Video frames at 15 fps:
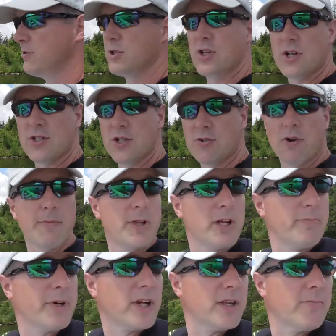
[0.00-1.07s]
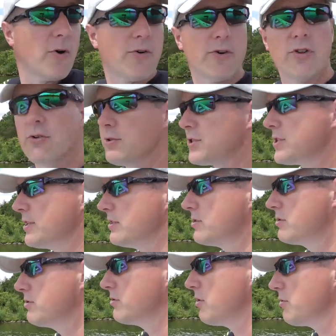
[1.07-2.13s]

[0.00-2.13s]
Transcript: to adjust the trim a little bit on the motor, though it's sitting too